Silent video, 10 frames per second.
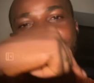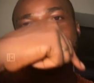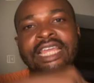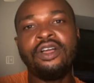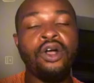
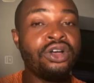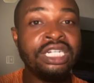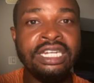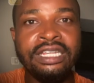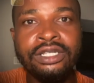click
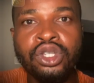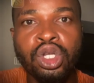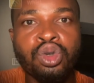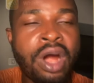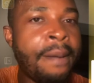on the
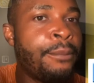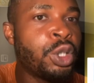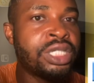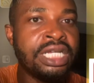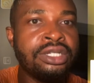subscribe
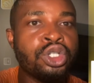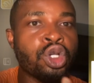button,